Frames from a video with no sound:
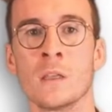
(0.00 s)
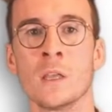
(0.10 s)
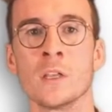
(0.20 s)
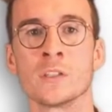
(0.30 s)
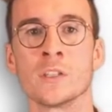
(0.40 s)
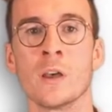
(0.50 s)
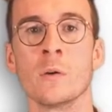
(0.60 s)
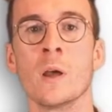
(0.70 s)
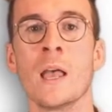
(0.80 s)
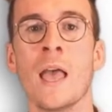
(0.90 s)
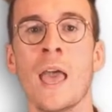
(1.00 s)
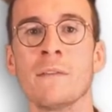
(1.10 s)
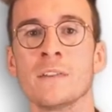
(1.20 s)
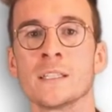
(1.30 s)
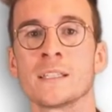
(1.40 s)
So,
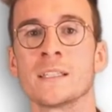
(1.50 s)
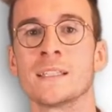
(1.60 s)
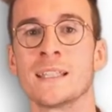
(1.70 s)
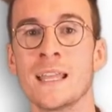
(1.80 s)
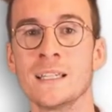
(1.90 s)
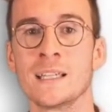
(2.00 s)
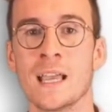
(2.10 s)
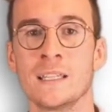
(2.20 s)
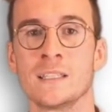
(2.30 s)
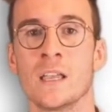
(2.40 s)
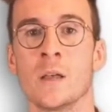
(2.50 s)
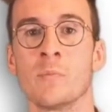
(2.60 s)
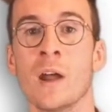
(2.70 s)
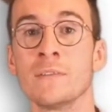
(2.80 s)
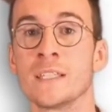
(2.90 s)
efforts to standardize a privacy